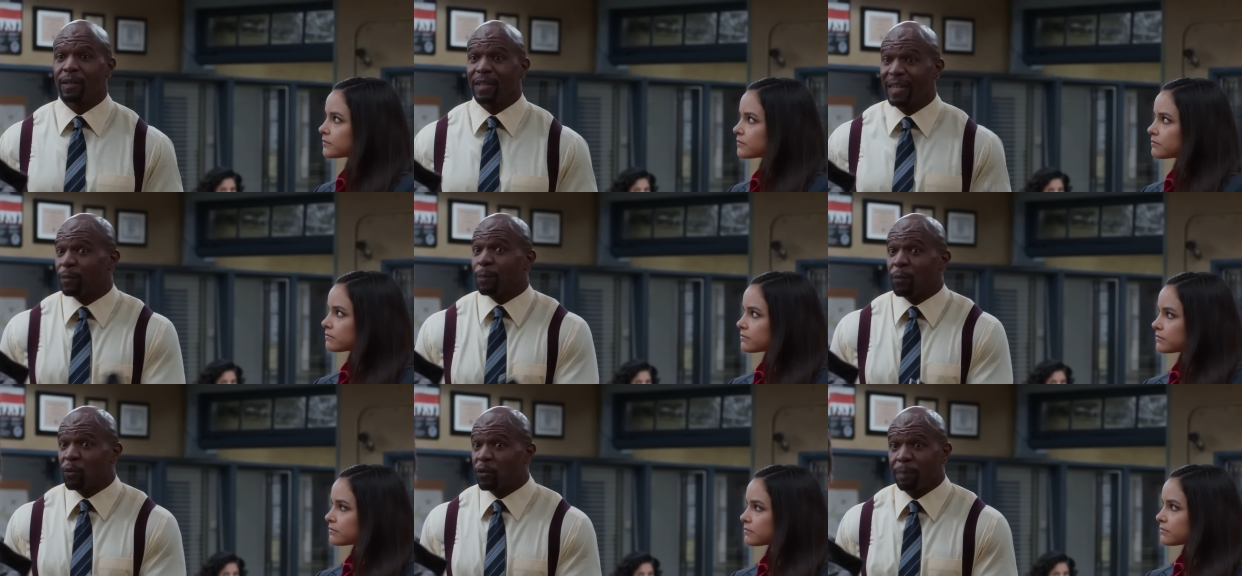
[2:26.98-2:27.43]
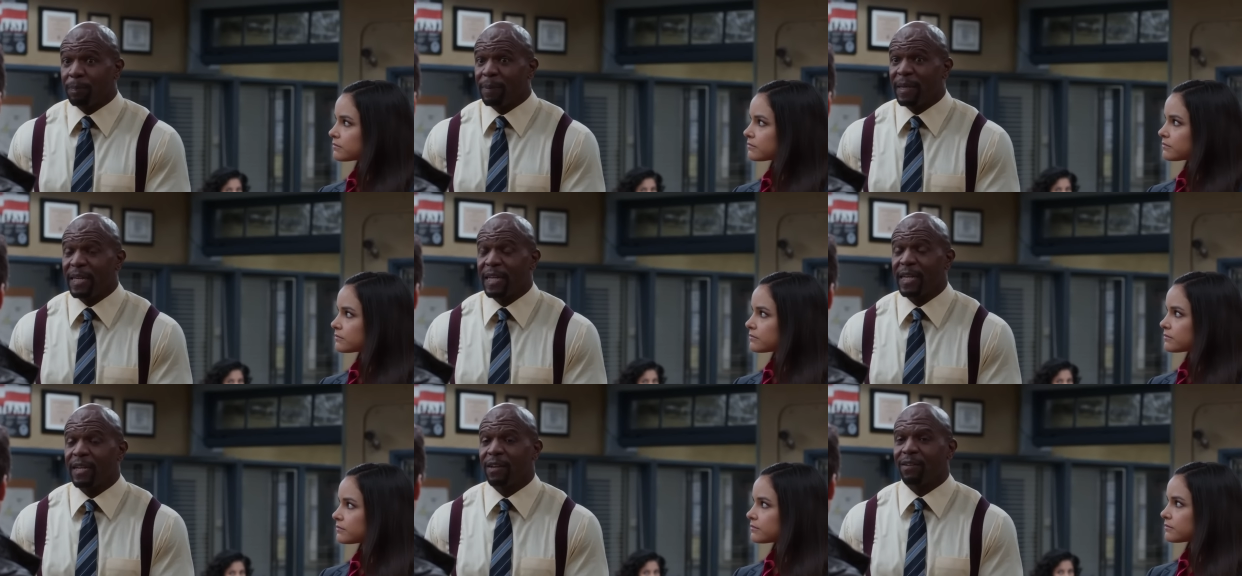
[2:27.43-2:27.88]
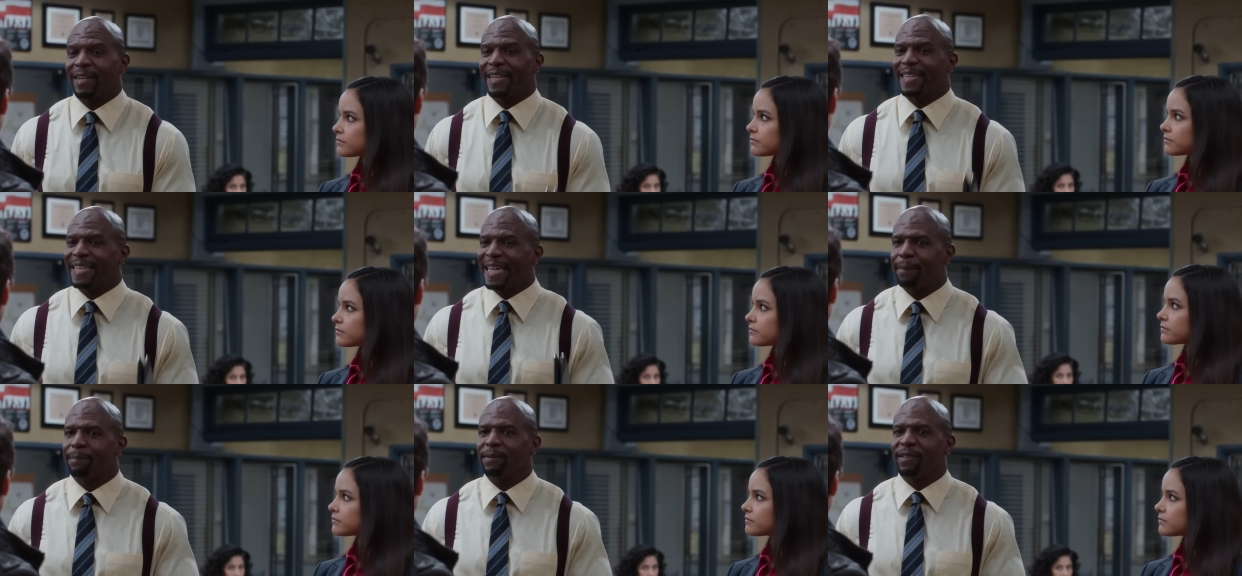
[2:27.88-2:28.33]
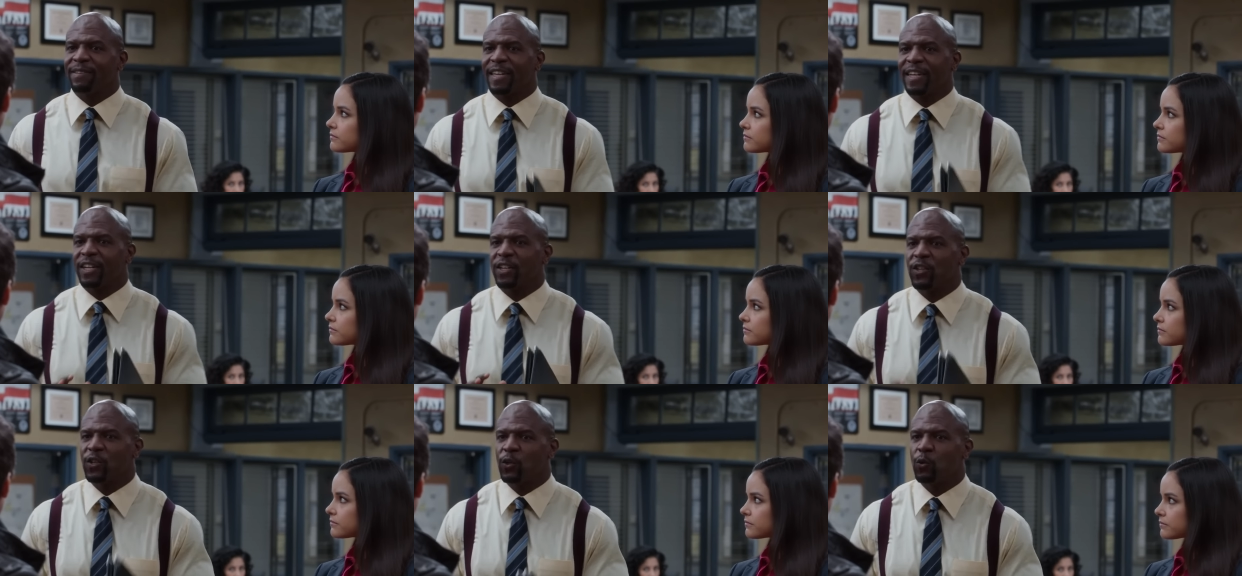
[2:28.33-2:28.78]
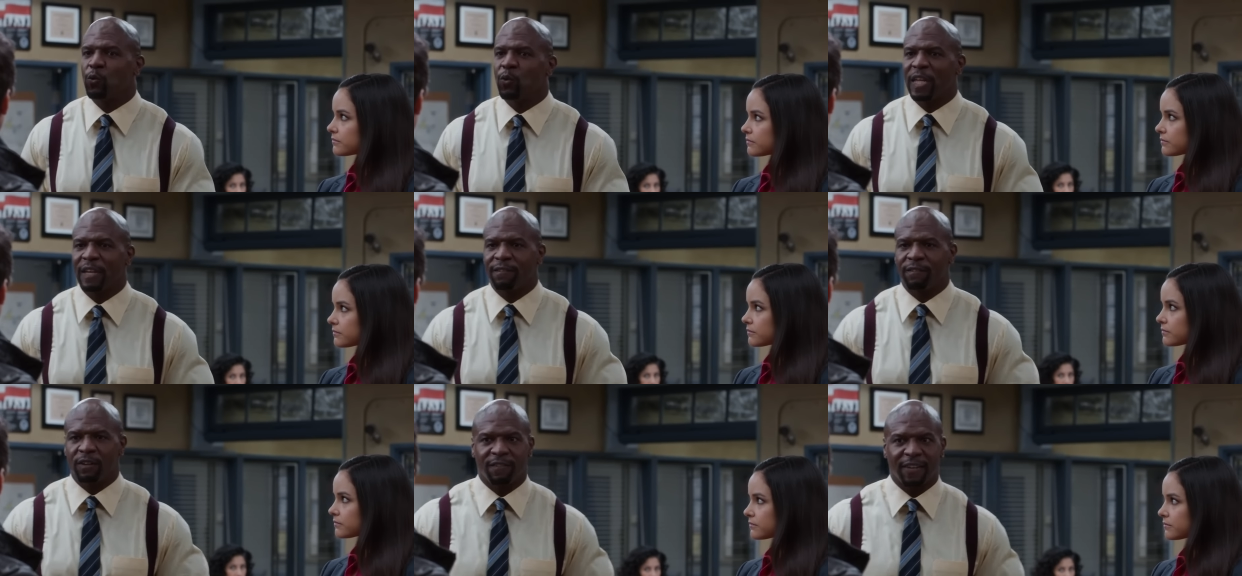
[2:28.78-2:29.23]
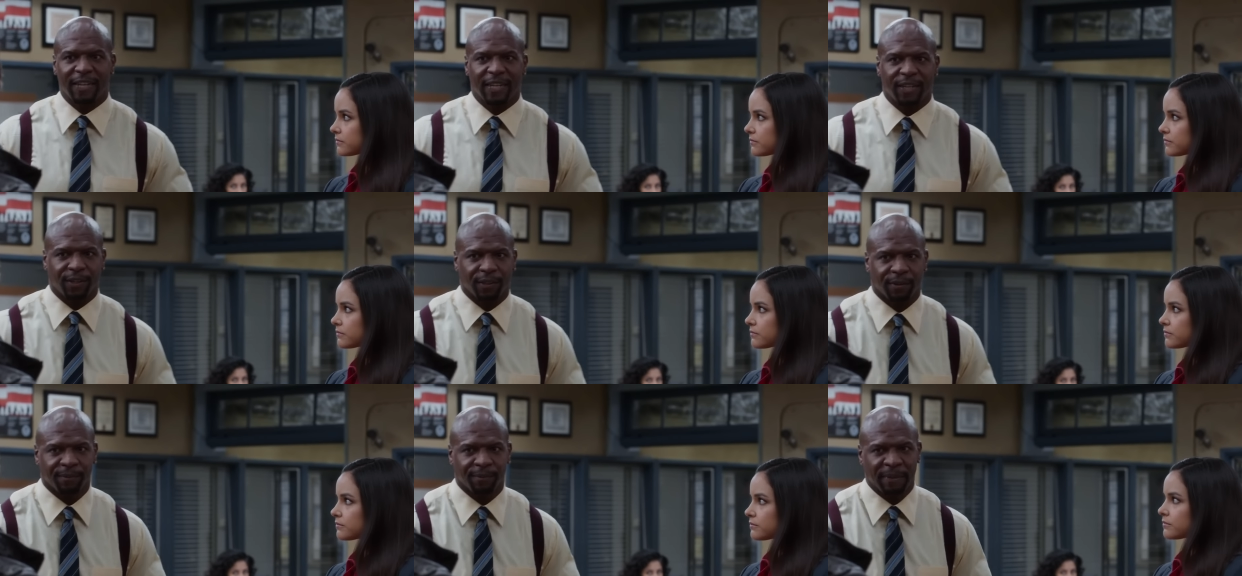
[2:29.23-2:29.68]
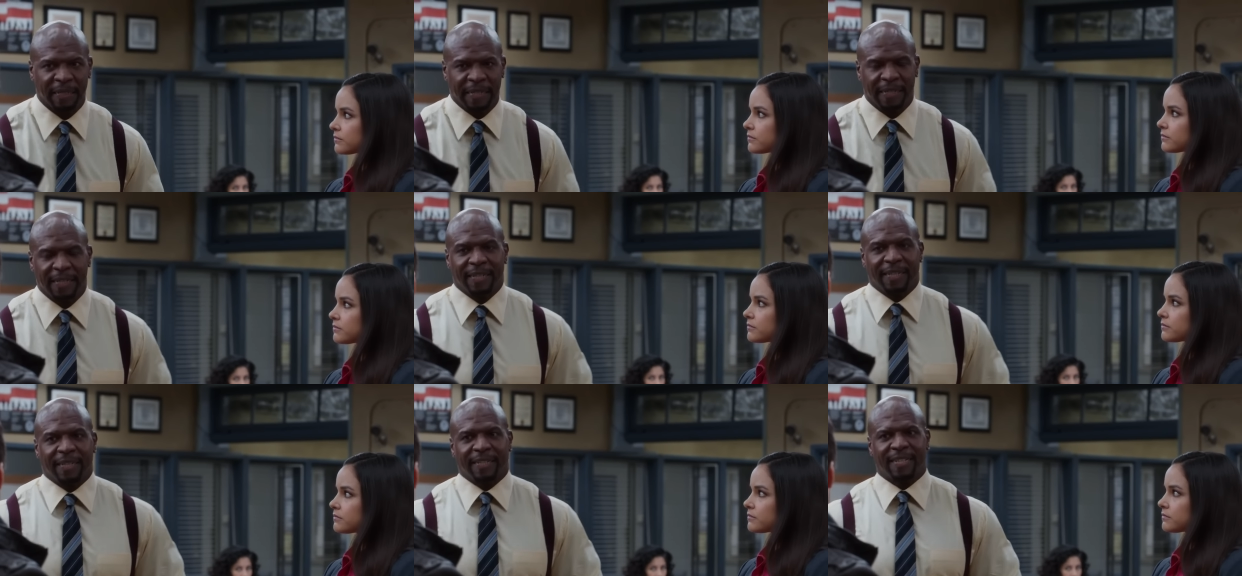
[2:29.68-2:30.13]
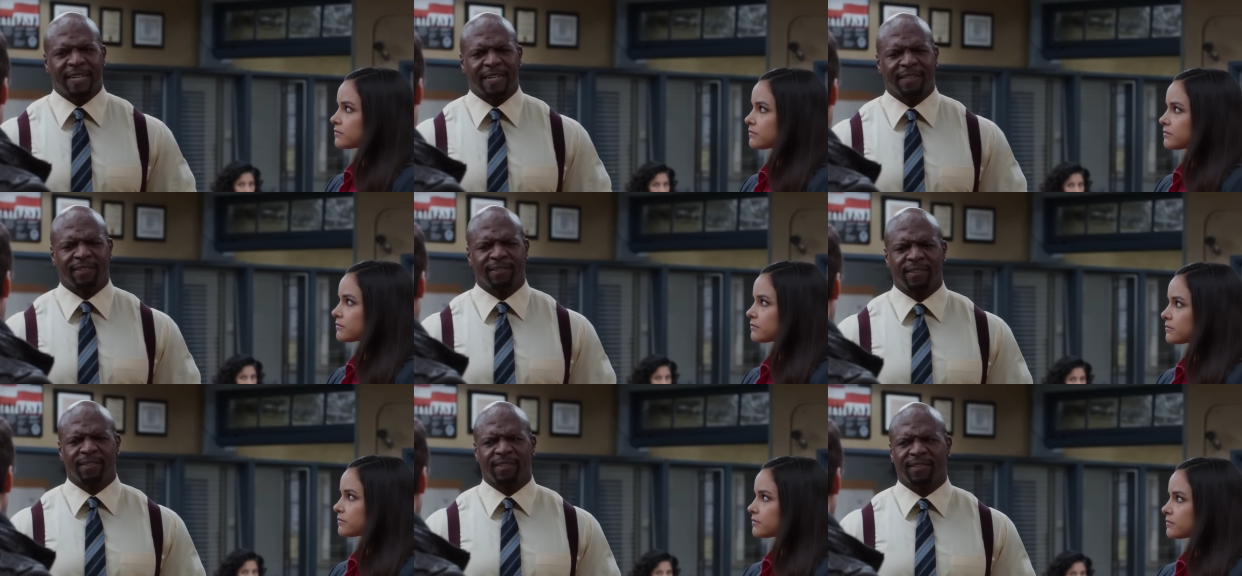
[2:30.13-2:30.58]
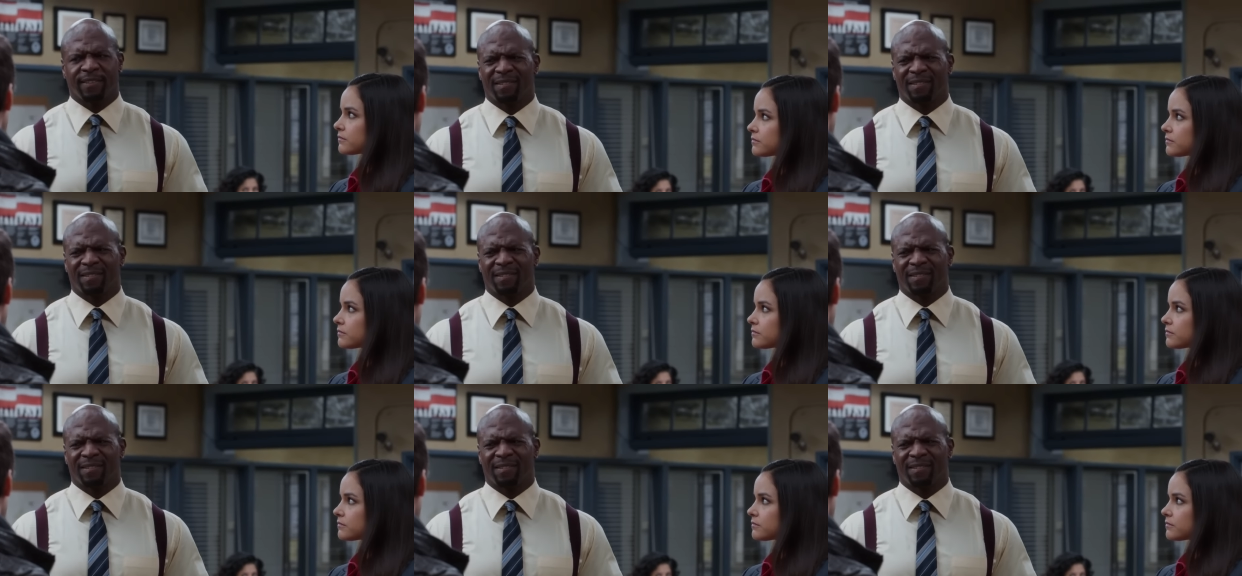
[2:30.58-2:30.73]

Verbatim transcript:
Speaker 1: You're not supposed to be here, and the captain's at a new level of anger. Constant